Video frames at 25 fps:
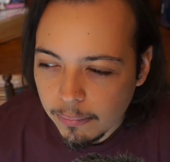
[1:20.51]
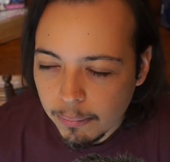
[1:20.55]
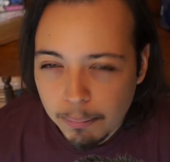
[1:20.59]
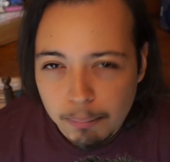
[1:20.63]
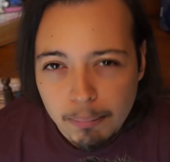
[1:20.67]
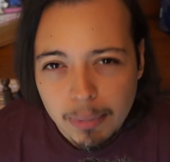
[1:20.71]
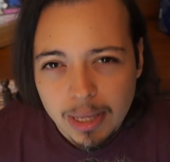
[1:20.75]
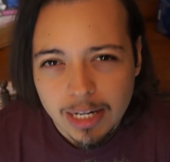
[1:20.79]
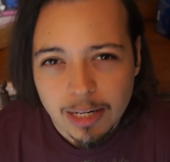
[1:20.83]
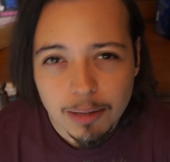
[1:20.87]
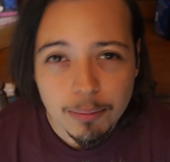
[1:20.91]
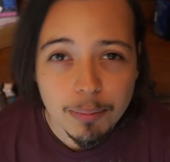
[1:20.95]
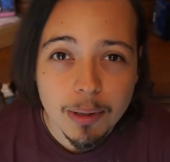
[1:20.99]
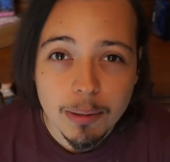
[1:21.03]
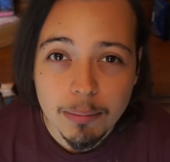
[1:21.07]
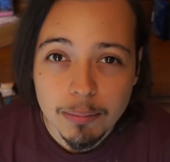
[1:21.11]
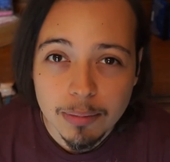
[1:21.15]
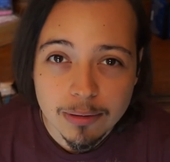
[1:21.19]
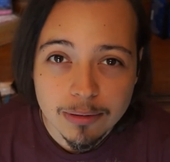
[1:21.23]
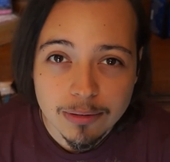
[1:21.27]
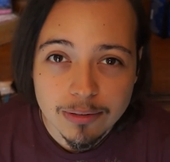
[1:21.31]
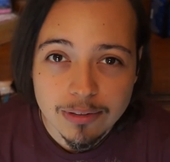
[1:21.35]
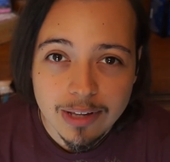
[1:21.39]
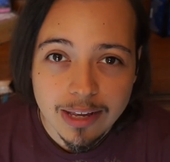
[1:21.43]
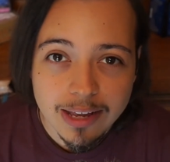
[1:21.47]
many
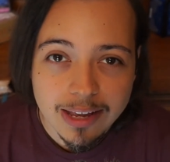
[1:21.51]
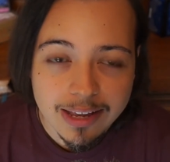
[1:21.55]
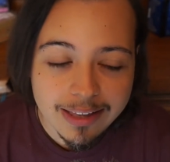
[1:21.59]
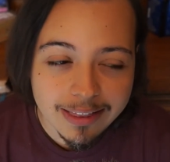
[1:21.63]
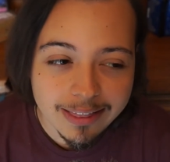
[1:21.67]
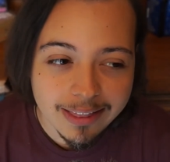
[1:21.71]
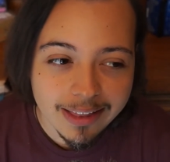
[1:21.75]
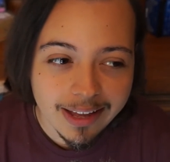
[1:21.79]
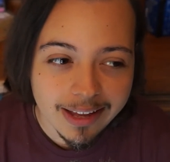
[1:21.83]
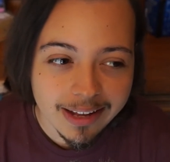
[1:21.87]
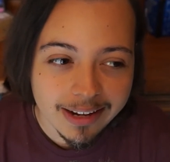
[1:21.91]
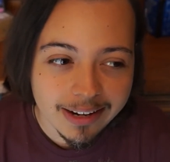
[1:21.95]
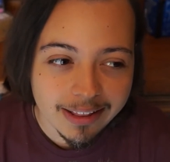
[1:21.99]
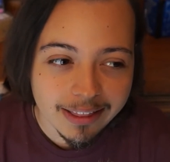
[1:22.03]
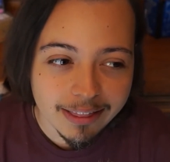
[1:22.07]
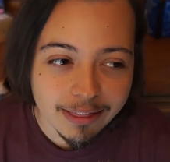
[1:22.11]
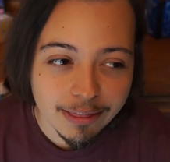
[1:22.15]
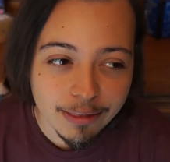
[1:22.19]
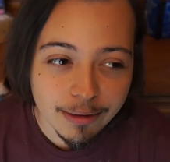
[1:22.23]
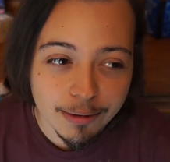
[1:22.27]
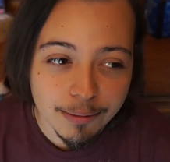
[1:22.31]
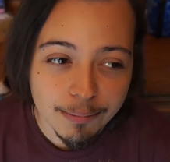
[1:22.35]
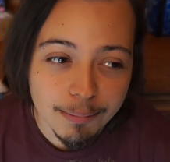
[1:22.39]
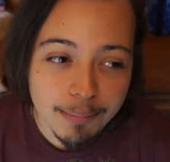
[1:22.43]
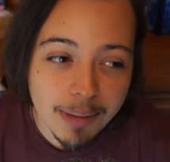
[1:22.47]
people say that
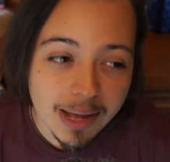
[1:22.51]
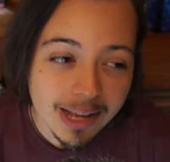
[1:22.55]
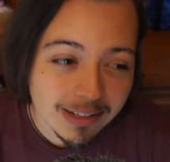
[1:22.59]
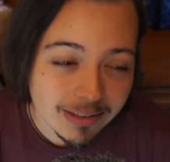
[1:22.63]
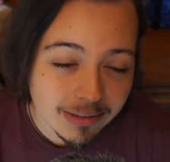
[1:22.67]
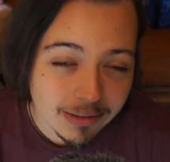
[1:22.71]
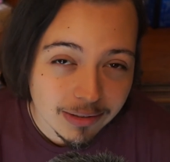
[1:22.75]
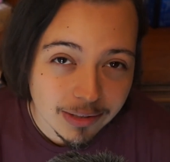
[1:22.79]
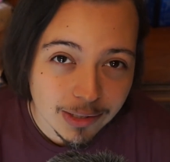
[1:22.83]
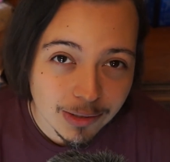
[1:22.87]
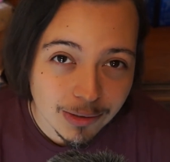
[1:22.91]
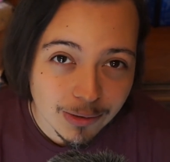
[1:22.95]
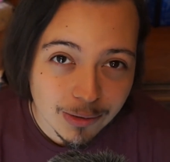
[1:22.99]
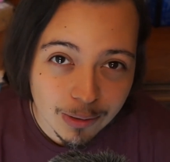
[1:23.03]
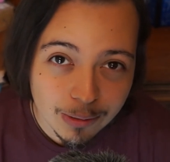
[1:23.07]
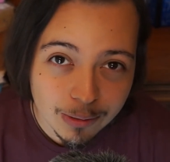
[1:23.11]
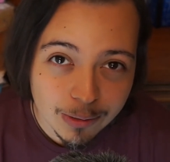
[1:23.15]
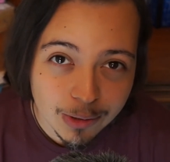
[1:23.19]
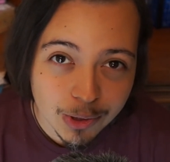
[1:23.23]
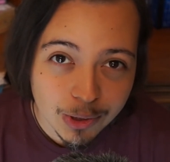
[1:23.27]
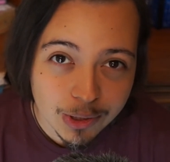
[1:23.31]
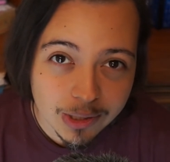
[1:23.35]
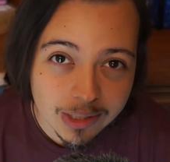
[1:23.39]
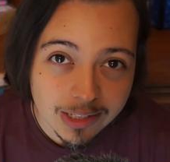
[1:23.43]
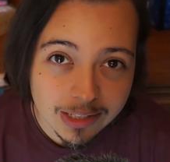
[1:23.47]
the best
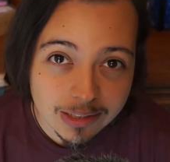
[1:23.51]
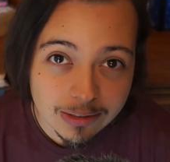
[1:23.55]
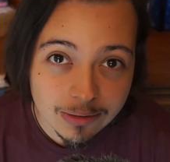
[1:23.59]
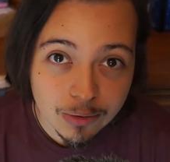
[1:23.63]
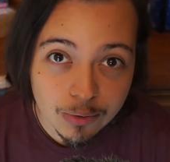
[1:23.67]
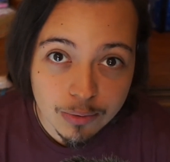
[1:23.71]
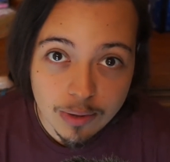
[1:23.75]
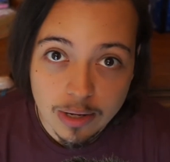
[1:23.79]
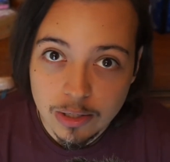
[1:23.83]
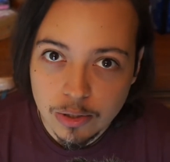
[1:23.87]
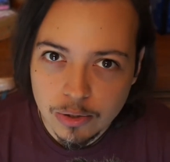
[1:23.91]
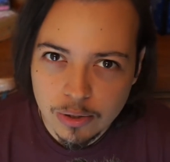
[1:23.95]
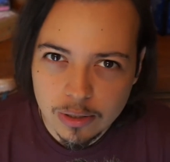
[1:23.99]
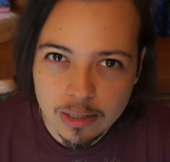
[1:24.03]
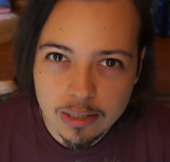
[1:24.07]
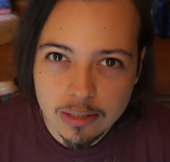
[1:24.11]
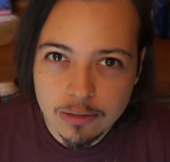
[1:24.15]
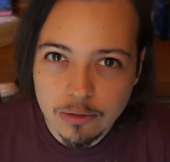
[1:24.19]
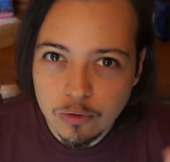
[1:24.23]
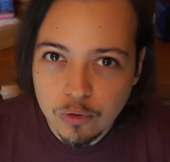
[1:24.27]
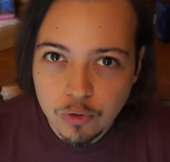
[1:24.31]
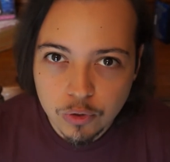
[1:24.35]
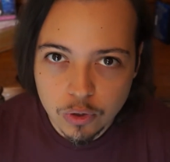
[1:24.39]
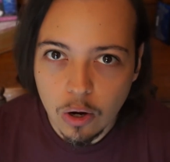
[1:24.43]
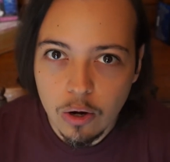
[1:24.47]
solution is to actually
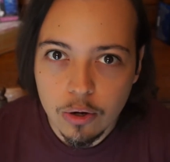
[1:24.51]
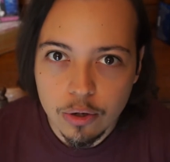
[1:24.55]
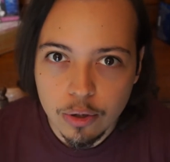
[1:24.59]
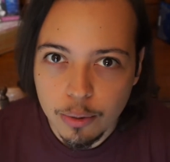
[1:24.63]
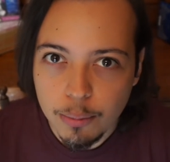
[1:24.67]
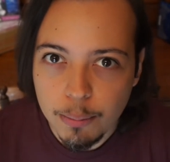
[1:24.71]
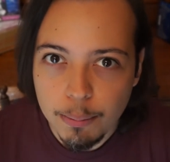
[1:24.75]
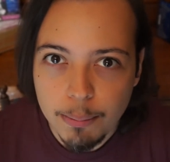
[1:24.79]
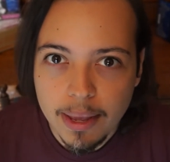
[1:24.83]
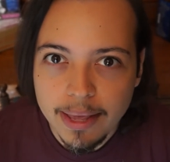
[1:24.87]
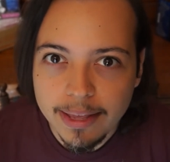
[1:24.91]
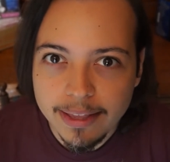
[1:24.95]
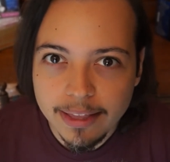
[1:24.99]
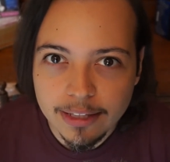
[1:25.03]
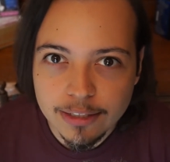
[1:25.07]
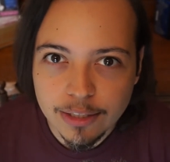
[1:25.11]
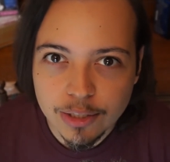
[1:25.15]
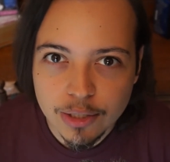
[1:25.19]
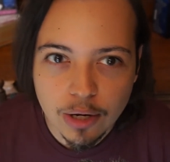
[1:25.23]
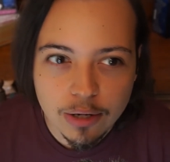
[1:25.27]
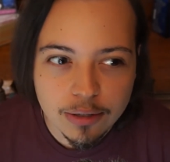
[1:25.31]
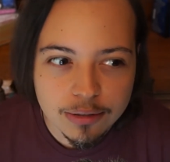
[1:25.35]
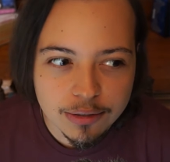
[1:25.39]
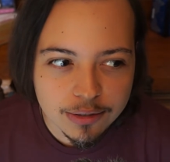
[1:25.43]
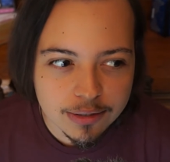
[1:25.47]
start making
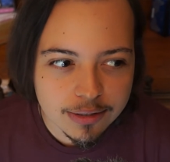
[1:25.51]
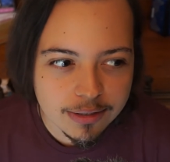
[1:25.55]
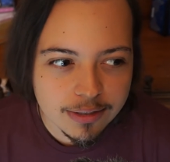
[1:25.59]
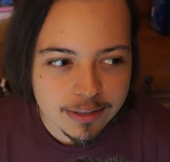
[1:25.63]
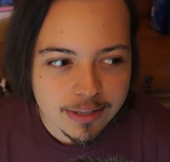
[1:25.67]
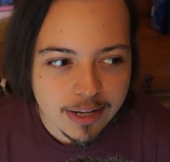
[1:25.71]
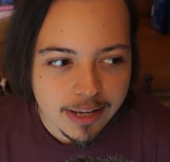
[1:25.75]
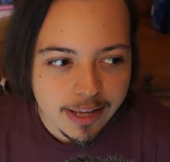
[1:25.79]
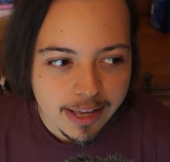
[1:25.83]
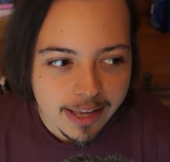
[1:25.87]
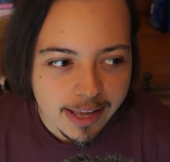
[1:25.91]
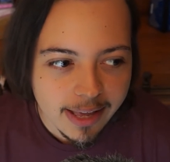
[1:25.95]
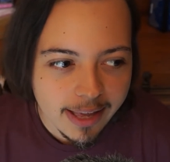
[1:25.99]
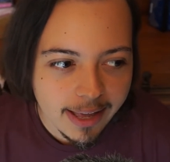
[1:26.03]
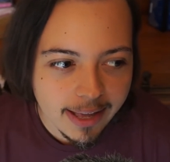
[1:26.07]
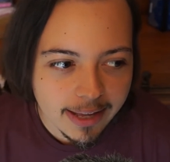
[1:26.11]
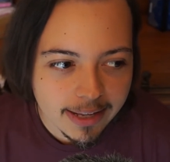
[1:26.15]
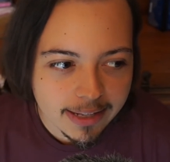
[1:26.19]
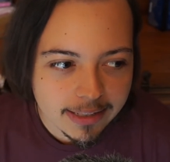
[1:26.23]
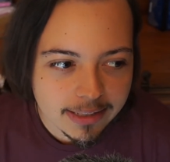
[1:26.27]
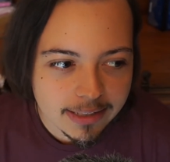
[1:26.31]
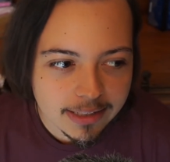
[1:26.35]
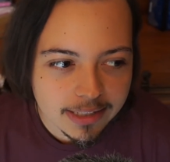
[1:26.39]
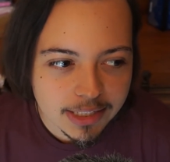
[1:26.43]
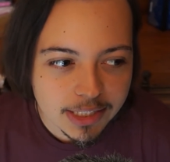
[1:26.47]
content
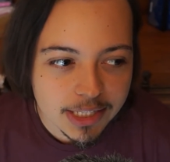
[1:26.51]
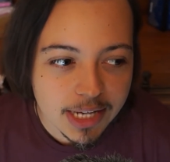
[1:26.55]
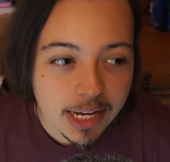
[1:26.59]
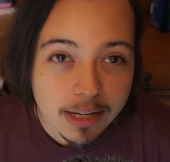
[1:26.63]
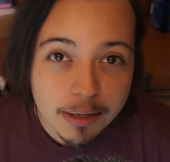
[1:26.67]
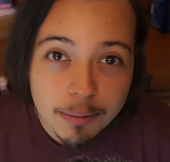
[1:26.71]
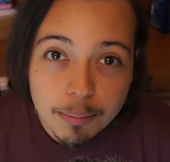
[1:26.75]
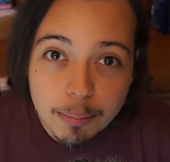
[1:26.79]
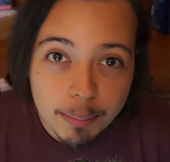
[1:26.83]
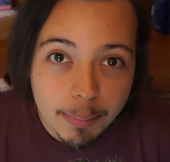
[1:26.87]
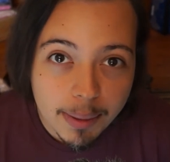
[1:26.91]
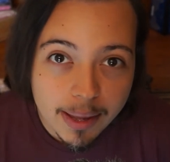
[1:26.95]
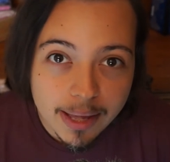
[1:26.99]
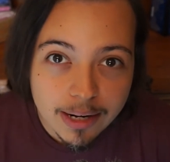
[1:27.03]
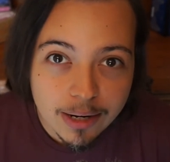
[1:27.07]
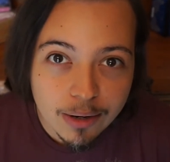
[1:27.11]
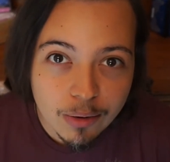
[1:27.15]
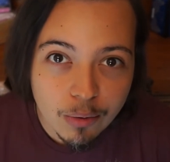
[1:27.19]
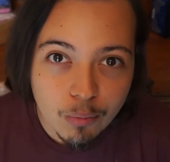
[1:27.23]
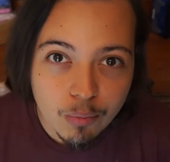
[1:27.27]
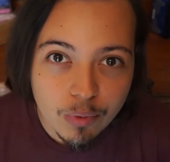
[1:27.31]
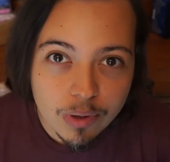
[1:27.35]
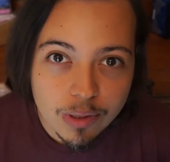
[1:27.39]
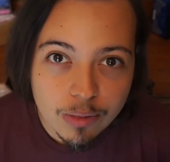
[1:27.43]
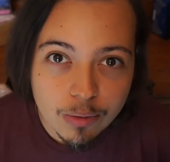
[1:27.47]
and get
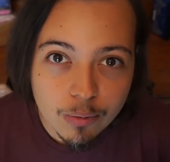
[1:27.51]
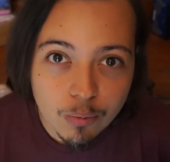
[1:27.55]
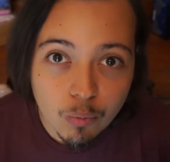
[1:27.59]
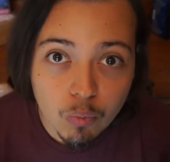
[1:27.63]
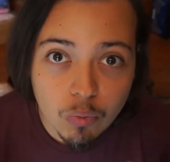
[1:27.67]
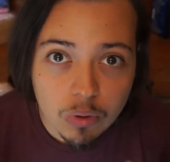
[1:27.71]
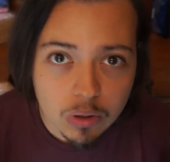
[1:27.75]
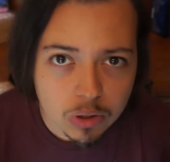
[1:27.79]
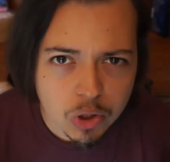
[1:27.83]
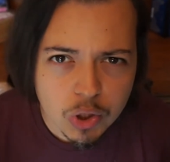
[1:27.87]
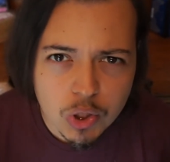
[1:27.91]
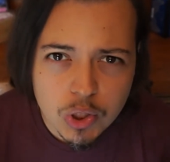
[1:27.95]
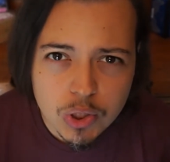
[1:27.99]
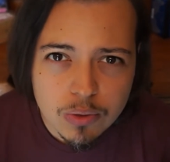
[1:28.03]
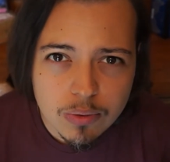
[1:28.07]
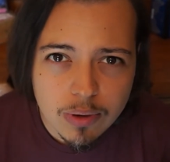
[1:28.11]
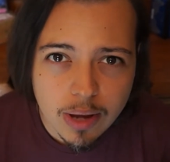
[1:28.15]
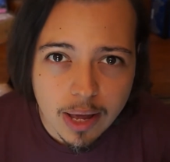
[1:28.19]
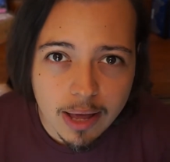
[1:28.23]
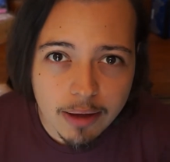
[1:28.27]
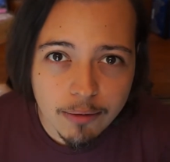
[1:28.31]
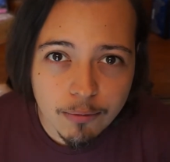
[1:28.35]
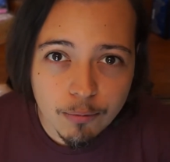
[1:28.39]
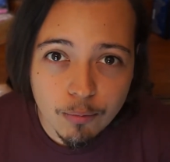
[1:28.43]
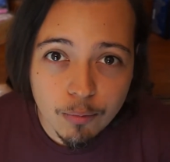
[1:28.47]
better with what you
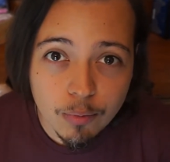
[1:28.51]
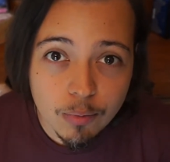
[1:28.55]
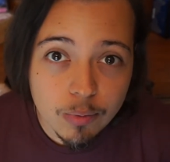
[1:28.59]
have,